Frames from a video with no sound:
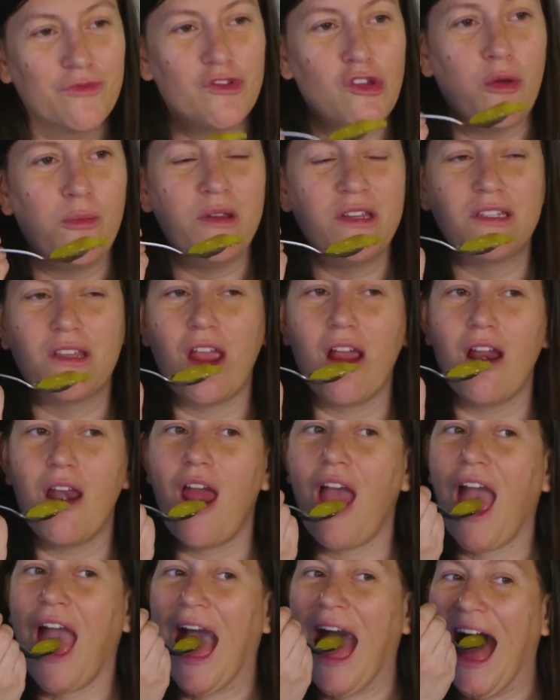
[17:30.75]
Don't be scared.
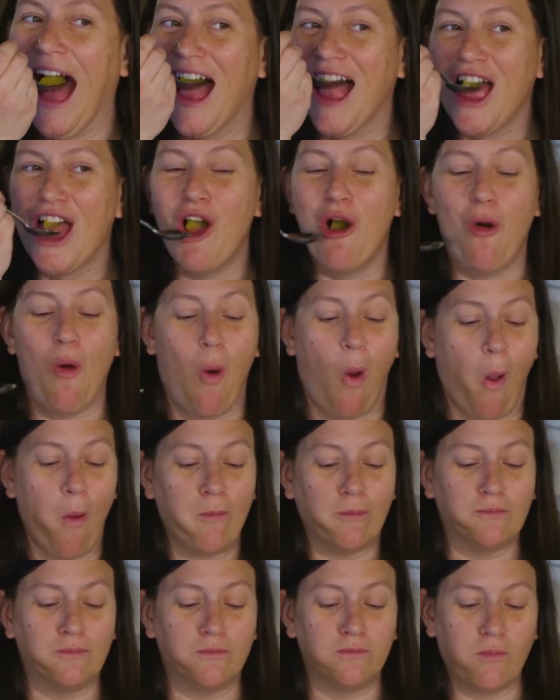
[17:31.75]

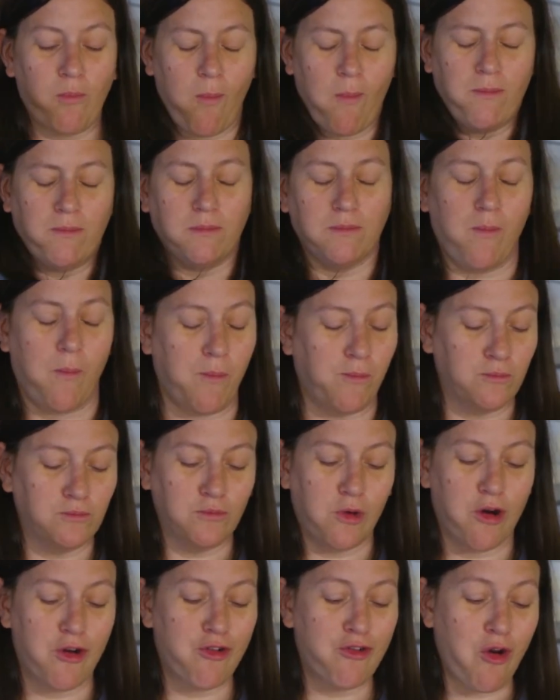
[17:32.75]

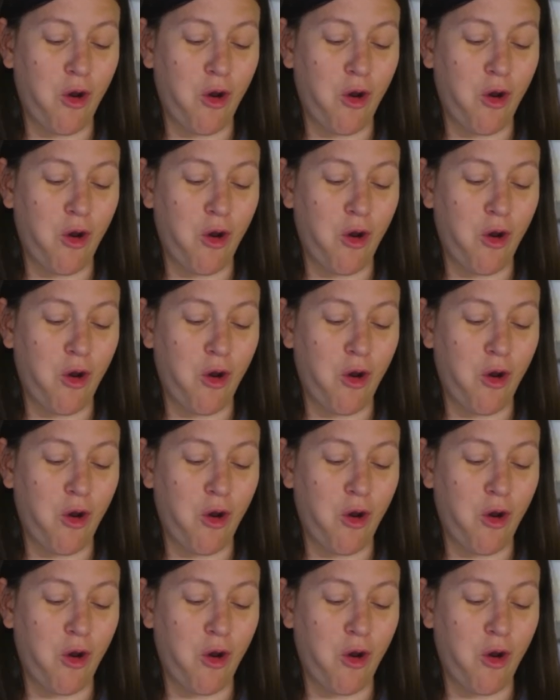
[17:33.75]
It's